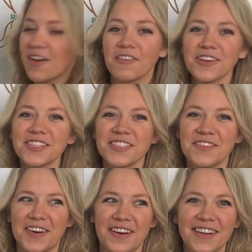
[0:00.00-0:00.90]
first of
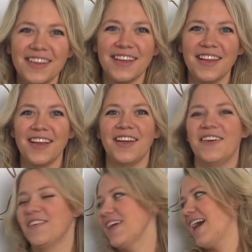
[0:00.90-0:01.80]
all,
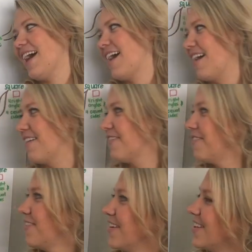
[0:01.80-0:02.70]
we have
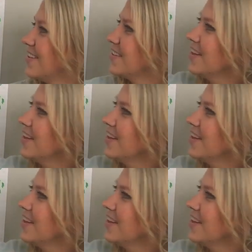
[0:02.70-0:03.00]
this